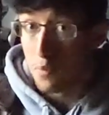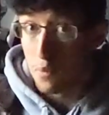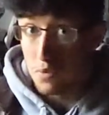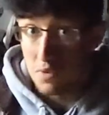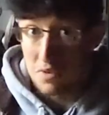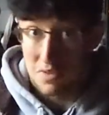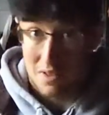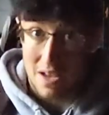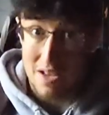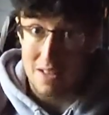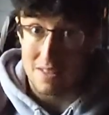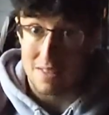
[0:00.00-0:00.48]

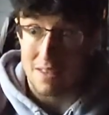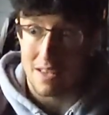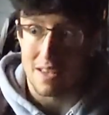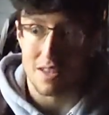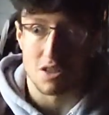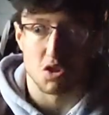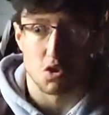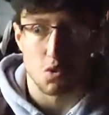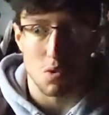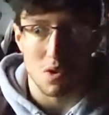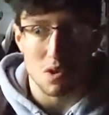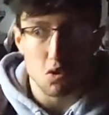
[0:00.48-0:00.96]
represents
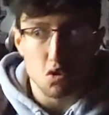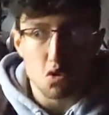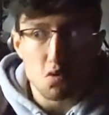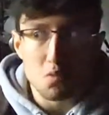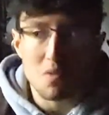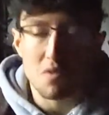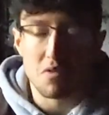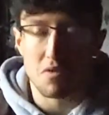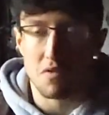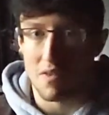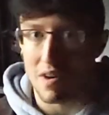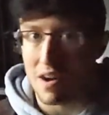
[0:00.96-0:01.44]
is going to
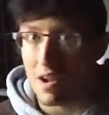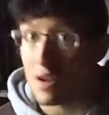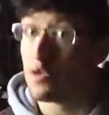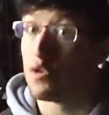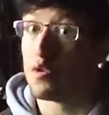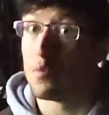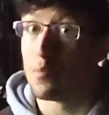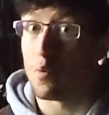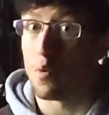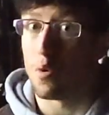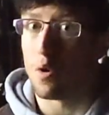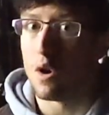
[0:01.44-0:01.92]
be
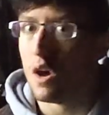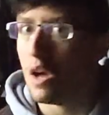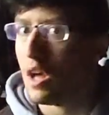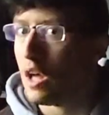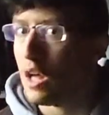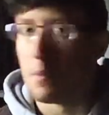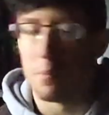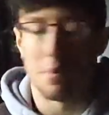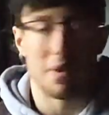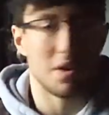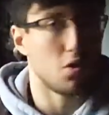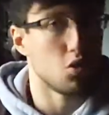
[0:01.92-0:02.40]
valuable
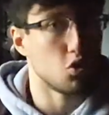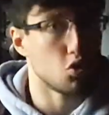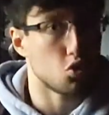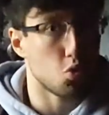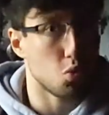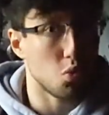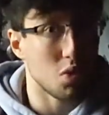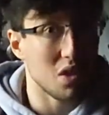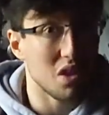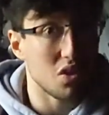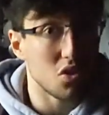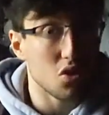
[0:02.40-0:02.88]

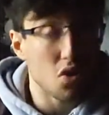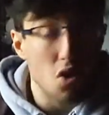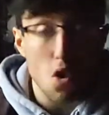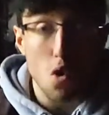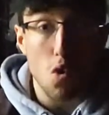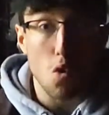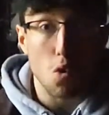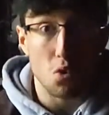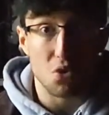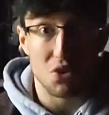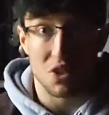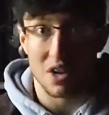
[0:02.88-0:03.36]
because we
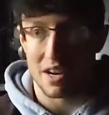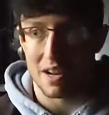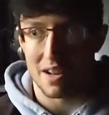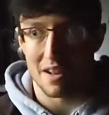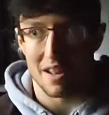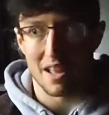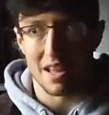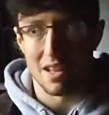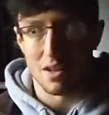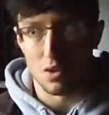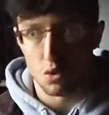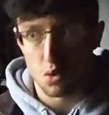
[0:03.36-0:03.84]
know that
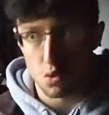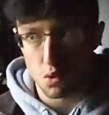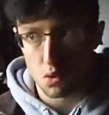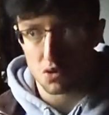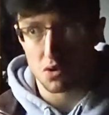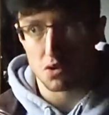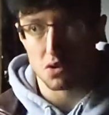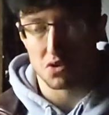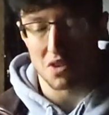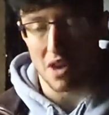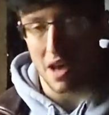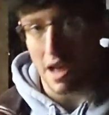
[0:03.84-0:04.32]
it
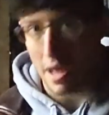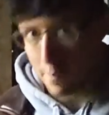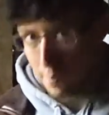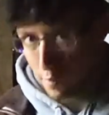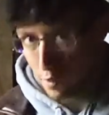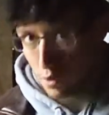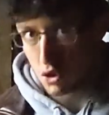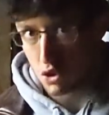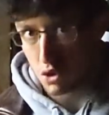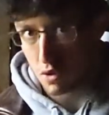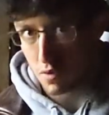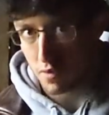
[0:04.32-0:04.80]
induces
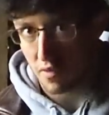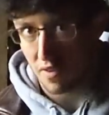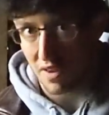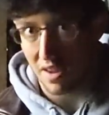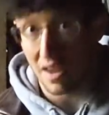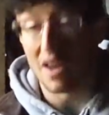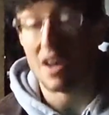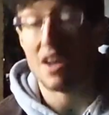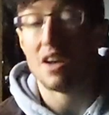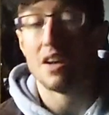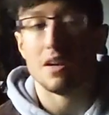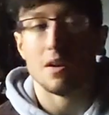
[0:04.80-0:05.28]

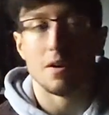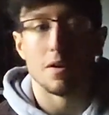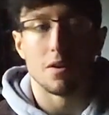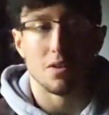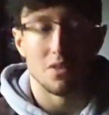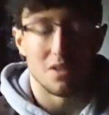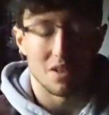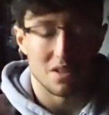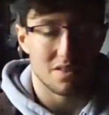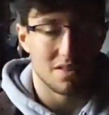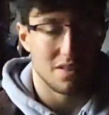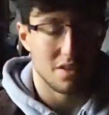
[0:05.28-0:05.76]
hypertrophy.
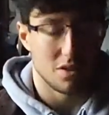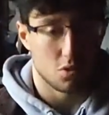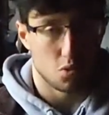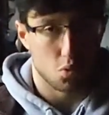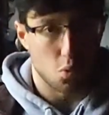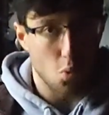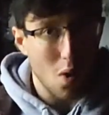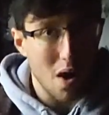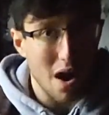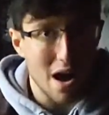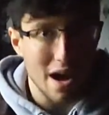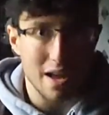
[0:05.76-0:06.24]
This is
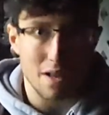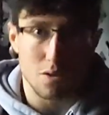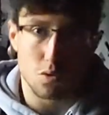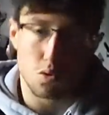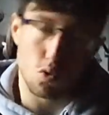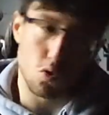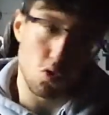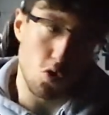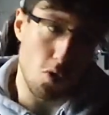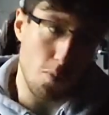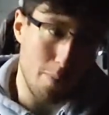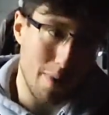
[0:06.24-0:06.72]
why,
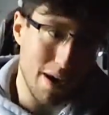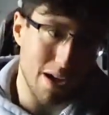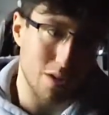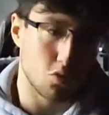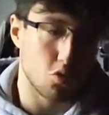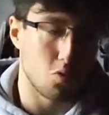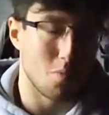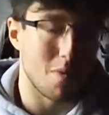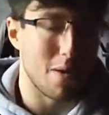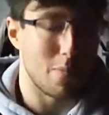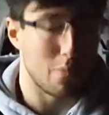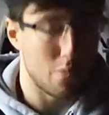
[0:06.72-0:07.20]
to go
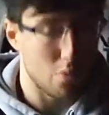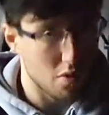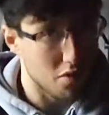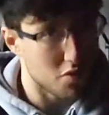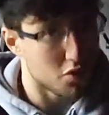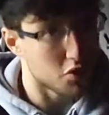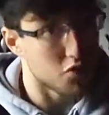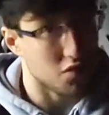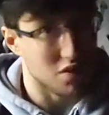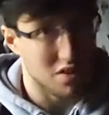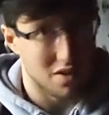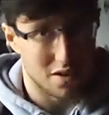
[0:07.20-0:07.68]
back to my
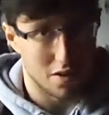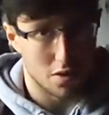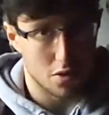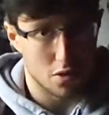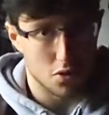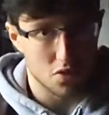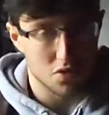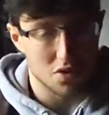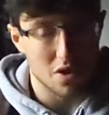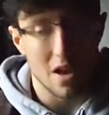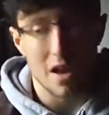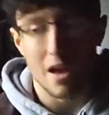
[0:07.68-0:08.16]
previous
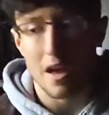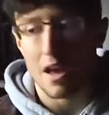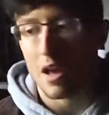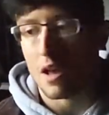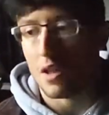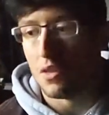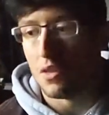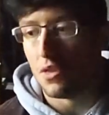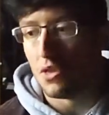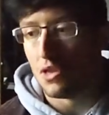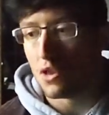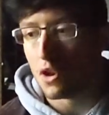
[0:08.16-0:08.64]
videos,
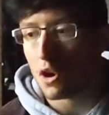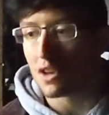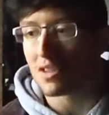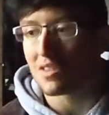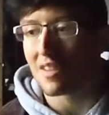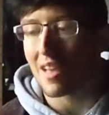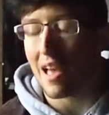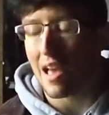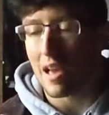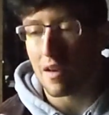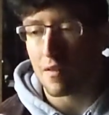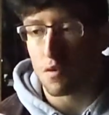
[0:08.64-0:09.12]

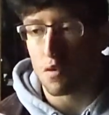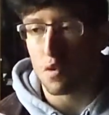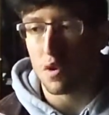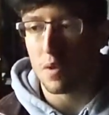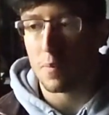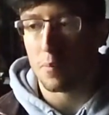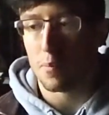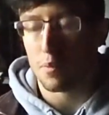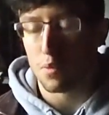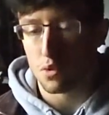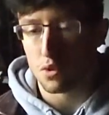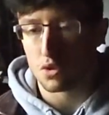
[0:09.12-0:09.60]
not
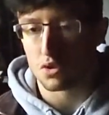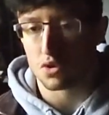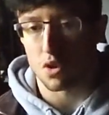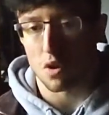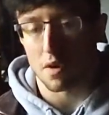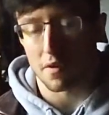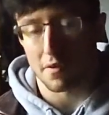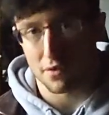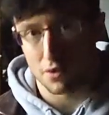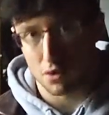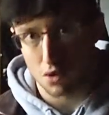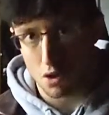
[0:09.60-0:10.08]
every boost
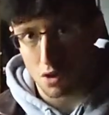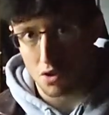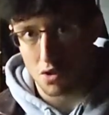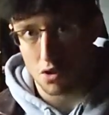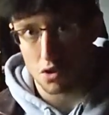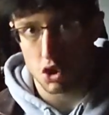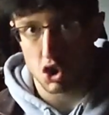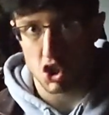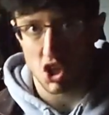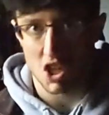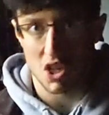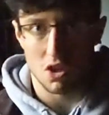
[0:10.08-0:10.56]
of
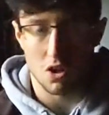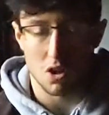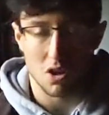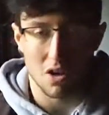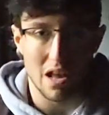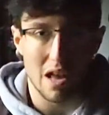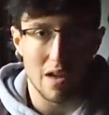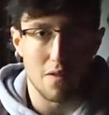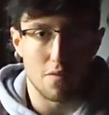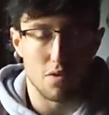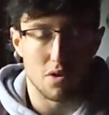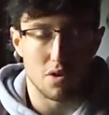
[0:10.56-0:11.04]
tonnage and
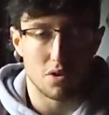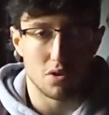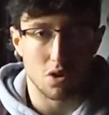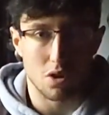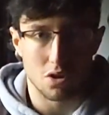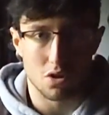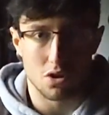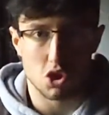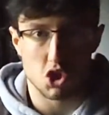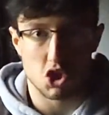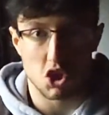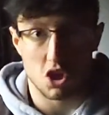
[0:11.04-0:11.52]
not every
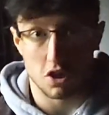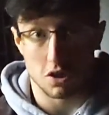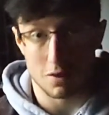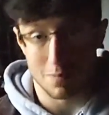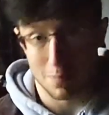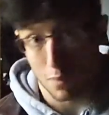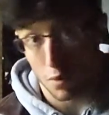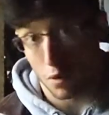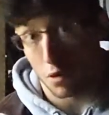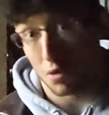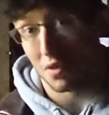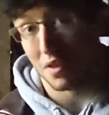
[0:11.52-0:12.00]
tonnage is
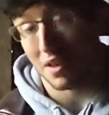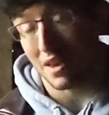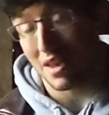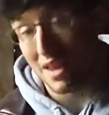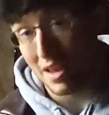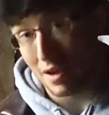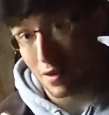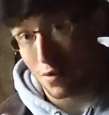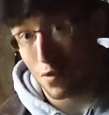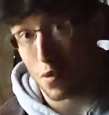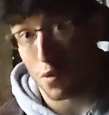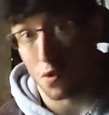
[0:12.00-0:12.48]
born
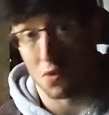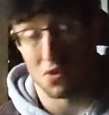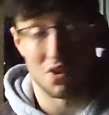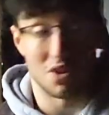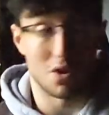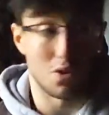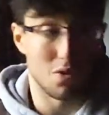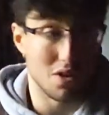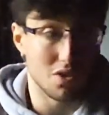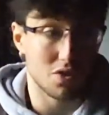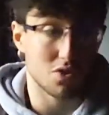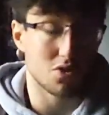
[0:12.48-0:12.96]
equal.
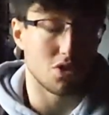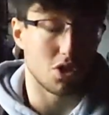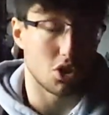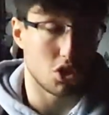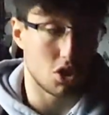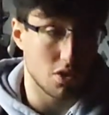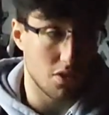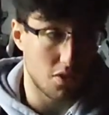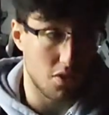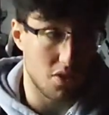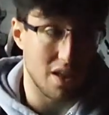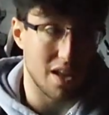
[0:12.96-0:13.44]
There is
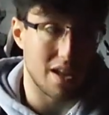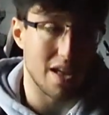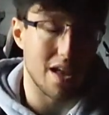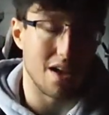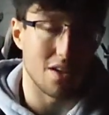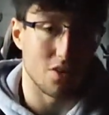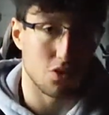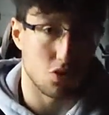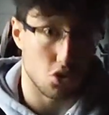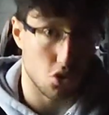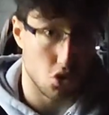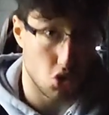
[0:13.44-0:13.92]
such a thing
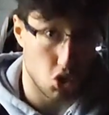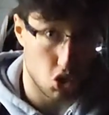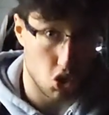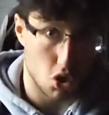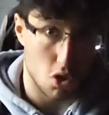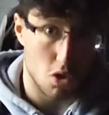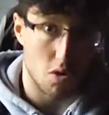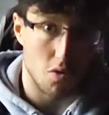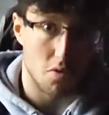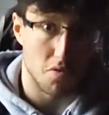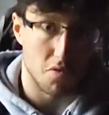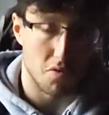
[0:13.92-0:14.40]
as
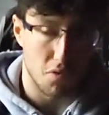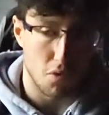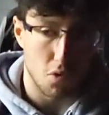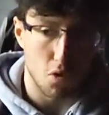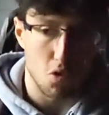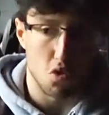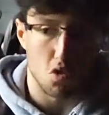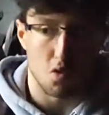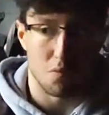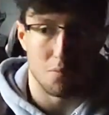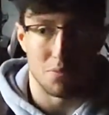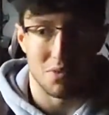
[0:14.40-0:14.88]
junk
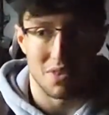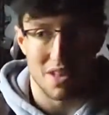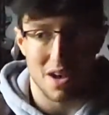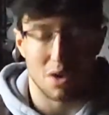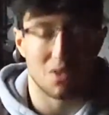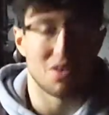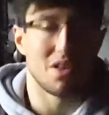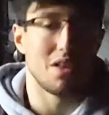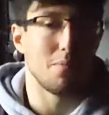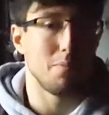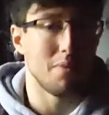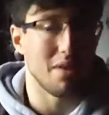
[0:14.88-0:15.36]
volume.
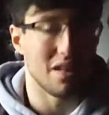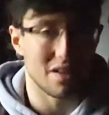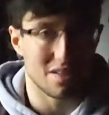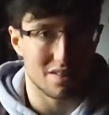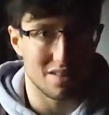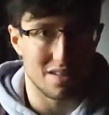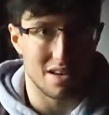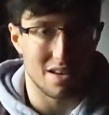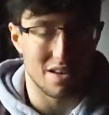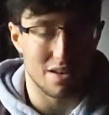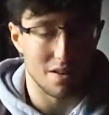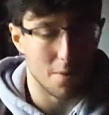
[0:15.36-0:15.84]
Now, that being
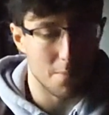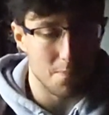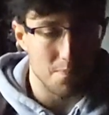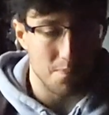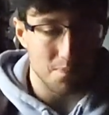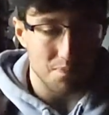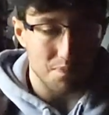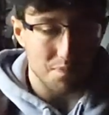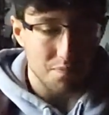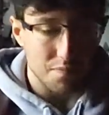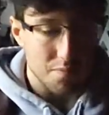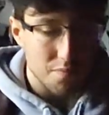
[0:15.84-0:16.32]
said,
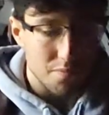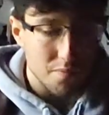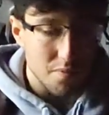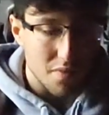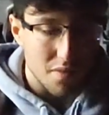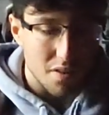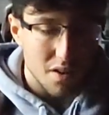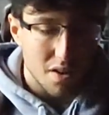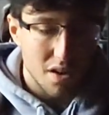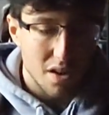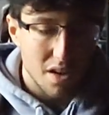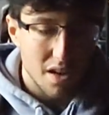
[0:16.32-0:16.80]

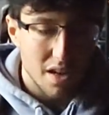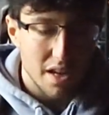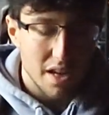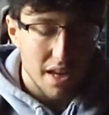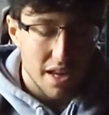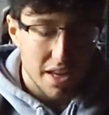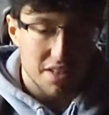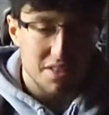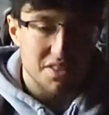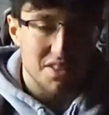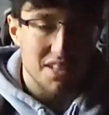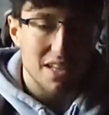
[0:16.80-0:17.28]

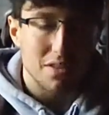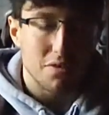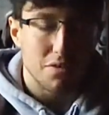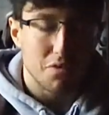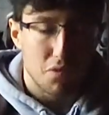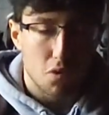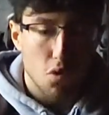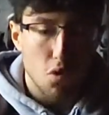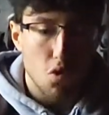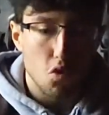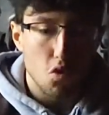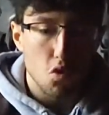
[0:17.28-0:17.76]
is that
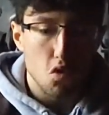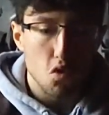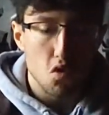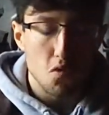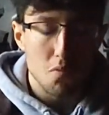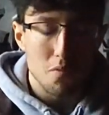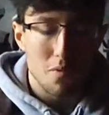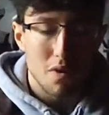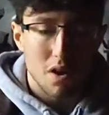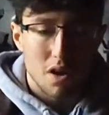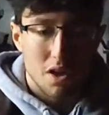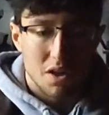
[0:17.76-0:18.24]

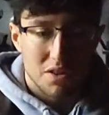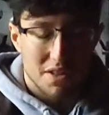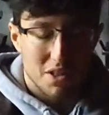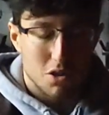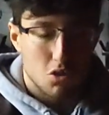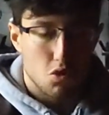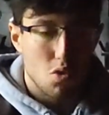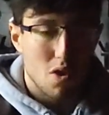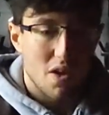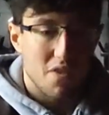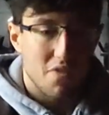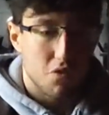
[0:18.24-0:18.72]
volume
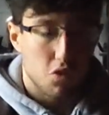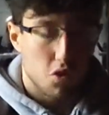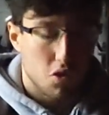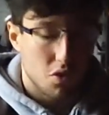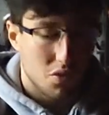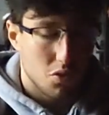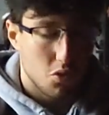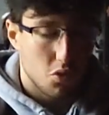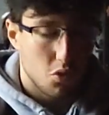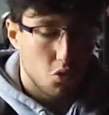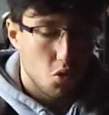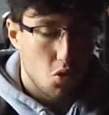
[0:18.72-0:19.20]
that you have
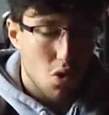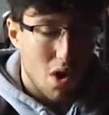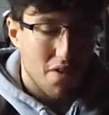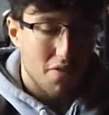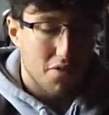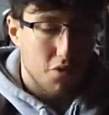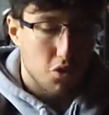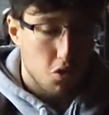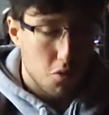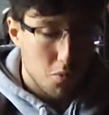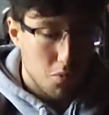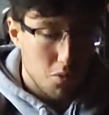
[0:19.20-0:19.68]

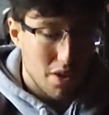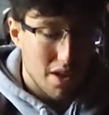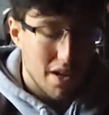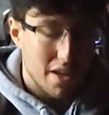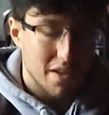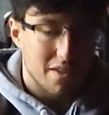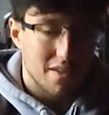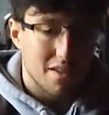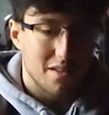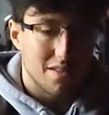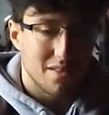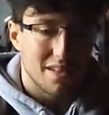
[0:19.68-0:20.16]

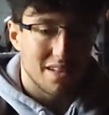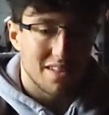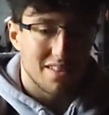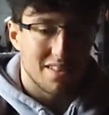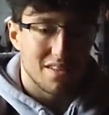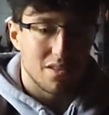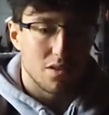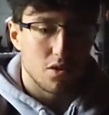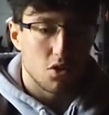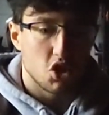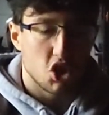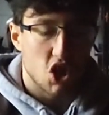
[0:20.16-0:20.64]
accumulated
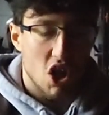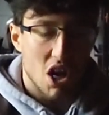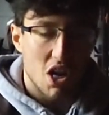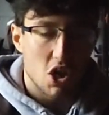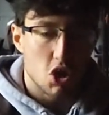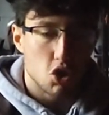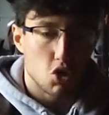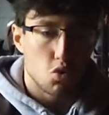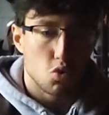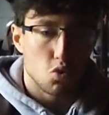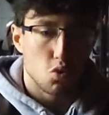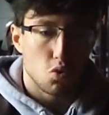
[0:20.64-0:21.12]
that didn't
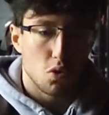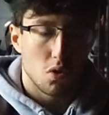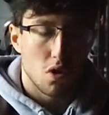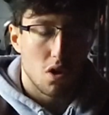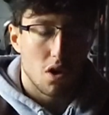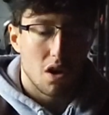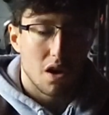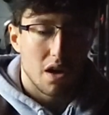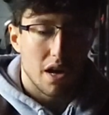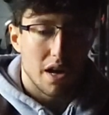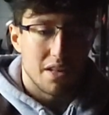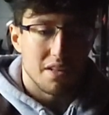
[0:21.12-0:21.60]
challenge
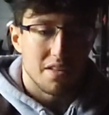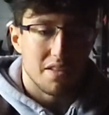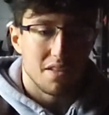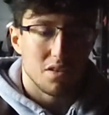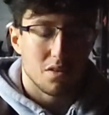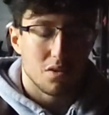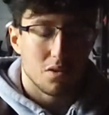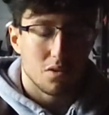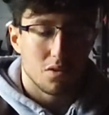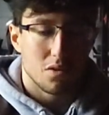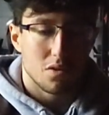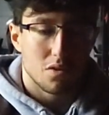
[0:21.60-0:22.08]
you and
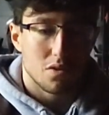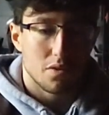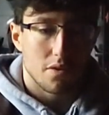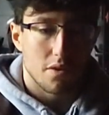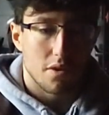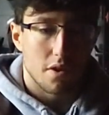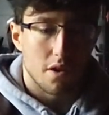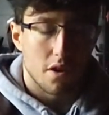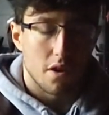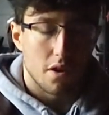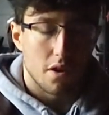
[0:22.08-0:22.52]
didn't